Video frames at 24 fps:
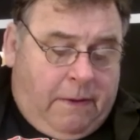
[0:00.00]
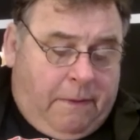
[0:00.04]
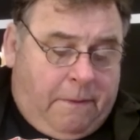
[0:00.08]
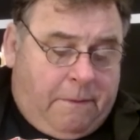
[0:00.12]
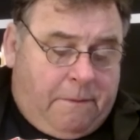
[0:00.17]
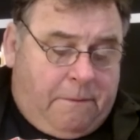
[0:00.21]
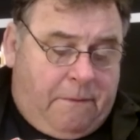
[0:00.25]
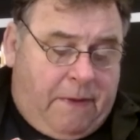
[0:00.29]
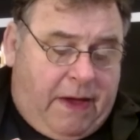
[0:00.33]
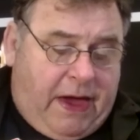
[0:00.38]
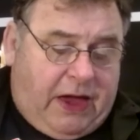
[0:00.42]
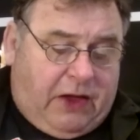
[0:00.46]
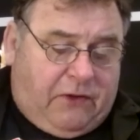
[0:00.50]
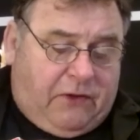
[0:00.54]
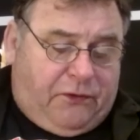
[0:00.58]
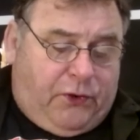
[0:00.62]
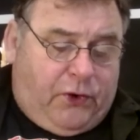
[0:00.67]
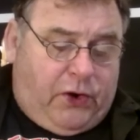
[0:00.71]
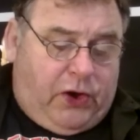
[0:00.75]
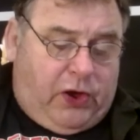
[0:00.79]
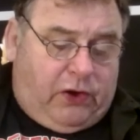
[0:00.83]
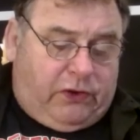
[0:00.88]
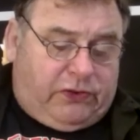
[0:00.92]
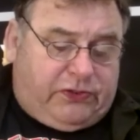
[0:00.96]
Make
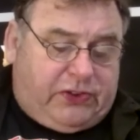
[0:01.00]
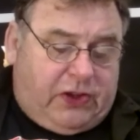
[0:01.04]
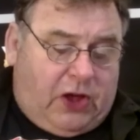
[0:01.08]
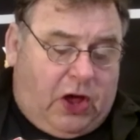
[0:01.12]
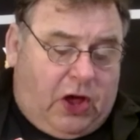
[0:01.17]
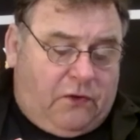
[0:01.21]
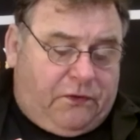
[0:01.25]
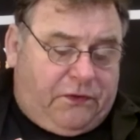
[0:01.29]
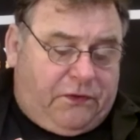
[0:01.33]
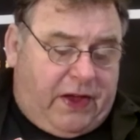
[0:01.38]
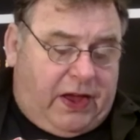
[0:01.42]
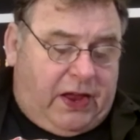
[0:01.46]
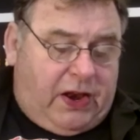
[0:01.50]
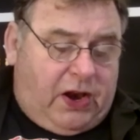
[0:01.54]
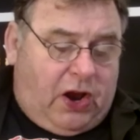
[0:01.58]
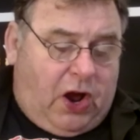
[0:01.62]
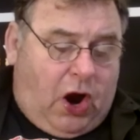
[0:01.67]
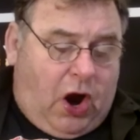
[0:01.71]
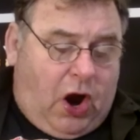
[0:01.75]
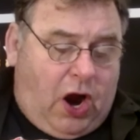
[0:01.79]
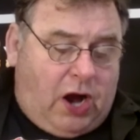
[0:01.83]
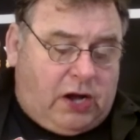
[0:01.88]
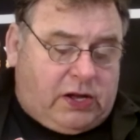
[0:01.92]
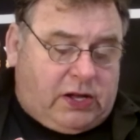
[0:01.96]
for yourself an
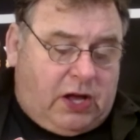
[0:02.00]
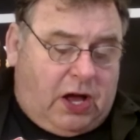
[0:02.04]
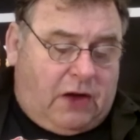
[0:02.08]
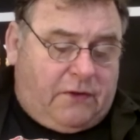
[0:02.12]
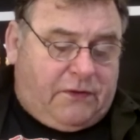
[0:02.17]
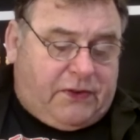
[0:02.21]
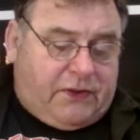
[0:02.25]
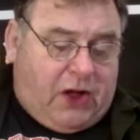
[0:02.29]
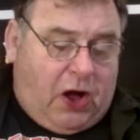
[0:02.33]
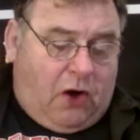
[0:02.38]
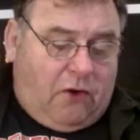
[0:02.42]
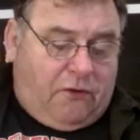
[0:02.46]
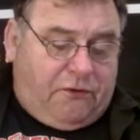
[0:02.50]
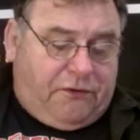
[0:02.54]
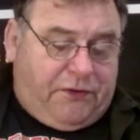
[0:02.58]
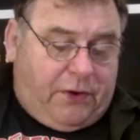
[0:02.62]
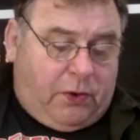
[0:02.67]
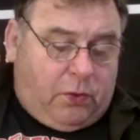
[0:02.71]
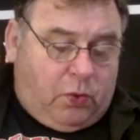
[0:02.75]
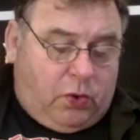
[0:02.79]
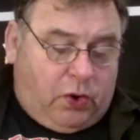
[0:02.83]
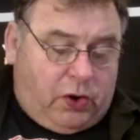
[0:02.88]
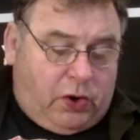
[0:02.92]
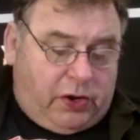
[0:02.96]
ark of gopher
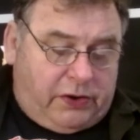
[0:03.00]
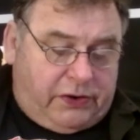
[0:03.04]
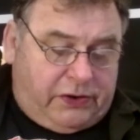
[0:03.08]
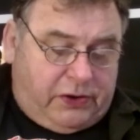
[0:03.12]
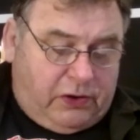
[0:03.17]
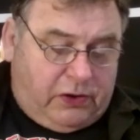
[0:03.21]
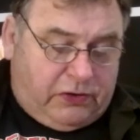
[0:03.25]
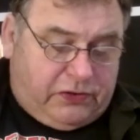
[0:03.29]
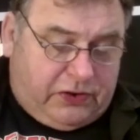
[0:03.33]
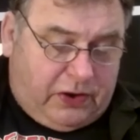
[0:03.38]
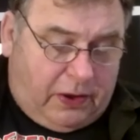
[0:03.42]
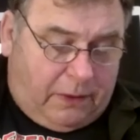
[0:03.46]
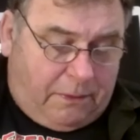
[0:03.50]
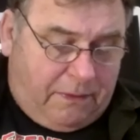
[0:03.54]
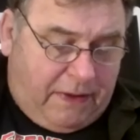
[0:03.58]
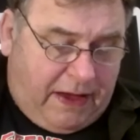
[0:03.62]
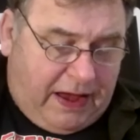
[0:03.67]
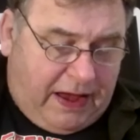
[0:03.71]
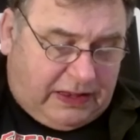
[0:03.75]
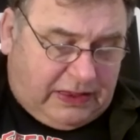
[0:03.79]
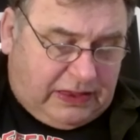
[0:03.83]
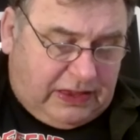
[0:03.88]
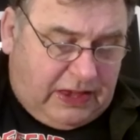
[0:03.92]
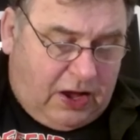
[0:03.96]
wood. You shall
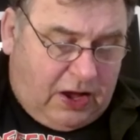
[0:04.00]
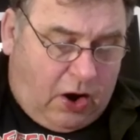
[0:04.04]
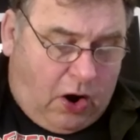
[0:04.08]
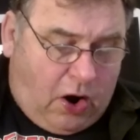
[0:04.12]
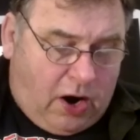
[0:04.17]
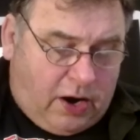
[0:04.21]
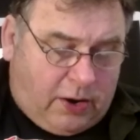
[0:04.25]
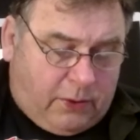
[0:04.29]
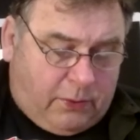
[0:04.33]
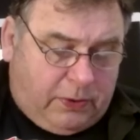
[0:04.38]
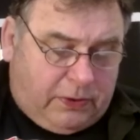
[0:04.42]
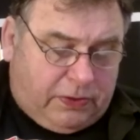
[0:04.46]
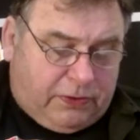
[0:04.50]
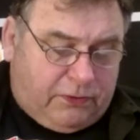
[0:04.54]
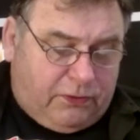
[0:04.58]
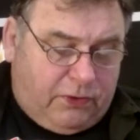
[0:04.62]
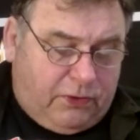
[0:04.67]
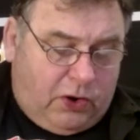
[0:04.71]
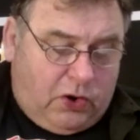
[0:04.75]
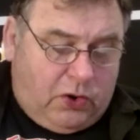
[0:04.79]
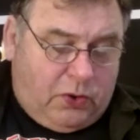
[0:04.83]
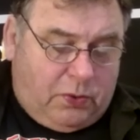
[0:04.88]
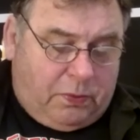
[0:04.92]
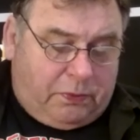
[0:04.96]
make the ark with
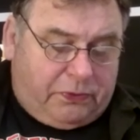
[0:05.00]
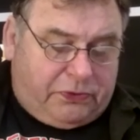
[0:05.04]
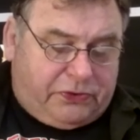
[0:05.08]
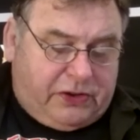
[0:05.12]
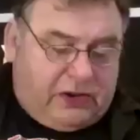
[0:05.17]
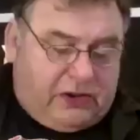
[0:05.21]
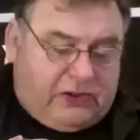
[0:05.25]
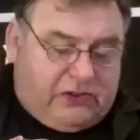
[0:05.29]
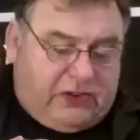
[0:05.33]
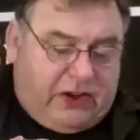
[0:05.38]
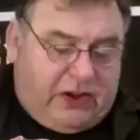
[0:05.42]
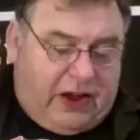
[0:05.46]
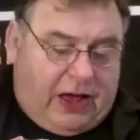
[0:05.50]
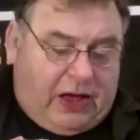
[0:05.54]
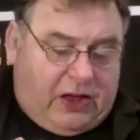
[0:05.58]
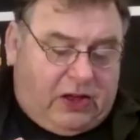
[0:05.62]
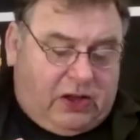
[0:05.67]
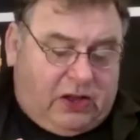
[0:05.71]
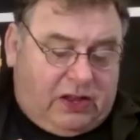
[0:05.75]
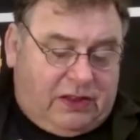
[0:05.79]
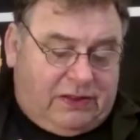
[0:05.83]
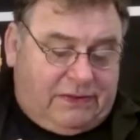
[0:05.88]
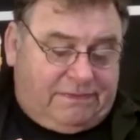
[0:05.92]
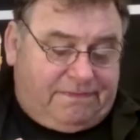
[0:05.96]
rooms. It
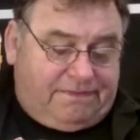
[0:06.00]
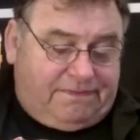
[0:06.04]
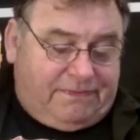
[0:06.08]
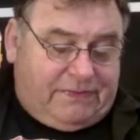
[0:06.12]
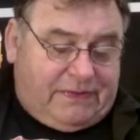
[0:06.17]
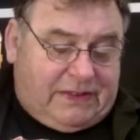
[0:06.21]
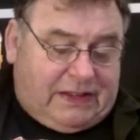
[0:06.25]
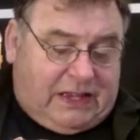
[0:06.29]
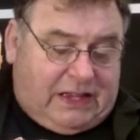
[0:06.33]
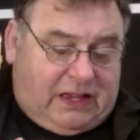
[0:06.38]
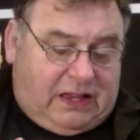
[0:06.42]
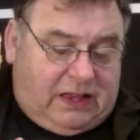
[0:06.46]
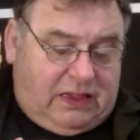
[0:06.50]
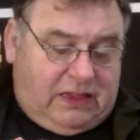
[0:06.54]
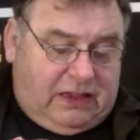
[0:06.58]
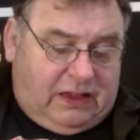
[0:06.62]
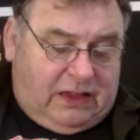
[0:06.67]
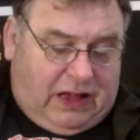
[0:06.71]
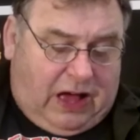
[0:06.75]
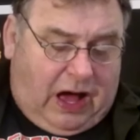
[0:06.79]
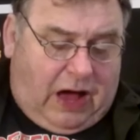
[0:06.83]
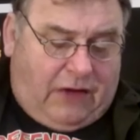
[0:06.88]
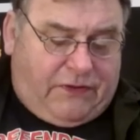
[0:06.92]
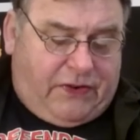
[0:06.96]
shall
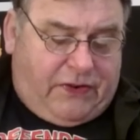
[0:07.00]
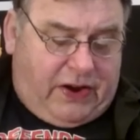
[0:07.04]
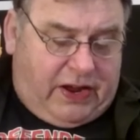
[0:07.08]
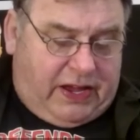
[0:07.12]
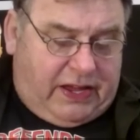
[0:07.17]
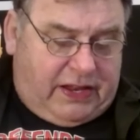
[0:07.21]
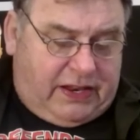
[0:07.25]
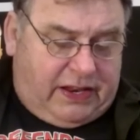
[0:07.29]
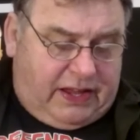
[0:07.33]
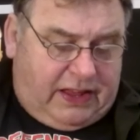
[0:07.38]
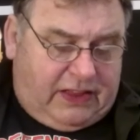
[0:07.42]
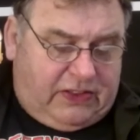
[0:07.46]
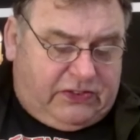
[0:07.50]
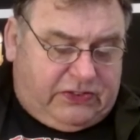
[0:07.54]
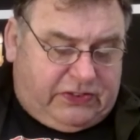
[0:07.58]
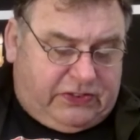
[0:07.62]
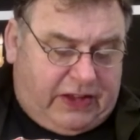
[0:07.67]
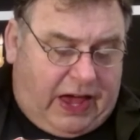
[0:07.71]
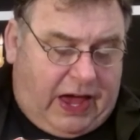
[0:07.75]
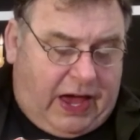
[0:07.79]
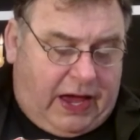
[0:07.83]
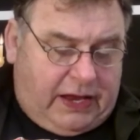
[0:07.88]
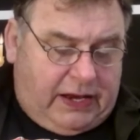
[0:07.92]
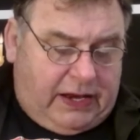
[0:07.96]
cover it
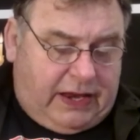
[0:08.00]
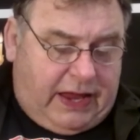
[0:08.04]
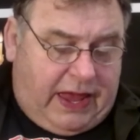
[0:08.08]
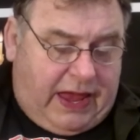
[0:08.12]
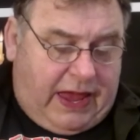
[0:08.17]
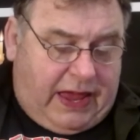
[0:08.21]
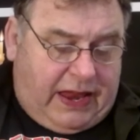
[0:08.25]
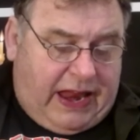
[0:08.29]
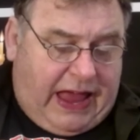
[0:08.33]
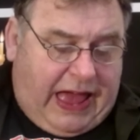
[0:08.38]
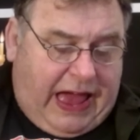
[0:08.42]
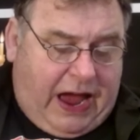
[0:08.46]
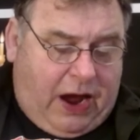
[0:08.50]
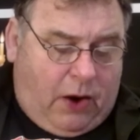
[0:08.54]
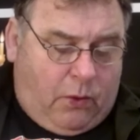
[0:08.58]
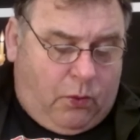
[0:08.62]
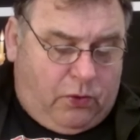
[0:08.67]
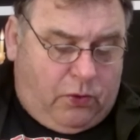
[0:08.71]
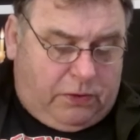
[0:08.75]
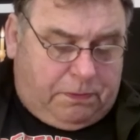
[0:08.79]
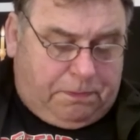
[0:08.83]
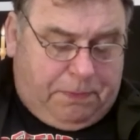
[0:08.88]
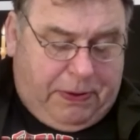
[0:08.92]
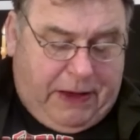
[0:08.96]
inside and out
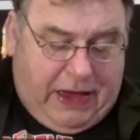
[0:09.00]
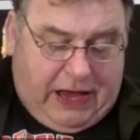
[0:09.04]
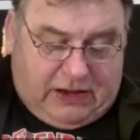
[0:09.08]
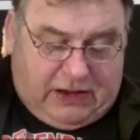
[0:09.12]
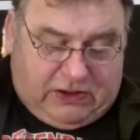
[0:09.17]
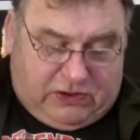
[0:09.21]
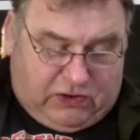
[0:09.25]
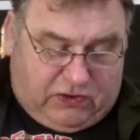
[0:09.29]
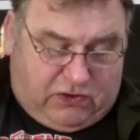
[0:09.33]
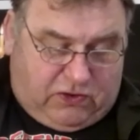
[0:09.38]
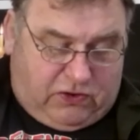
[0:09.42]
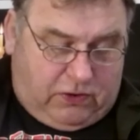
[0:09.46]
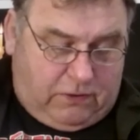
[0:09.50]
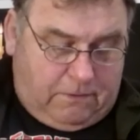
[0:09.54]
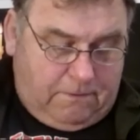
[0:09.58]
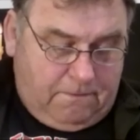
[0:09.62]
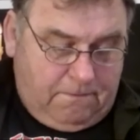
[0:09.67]
with pitch.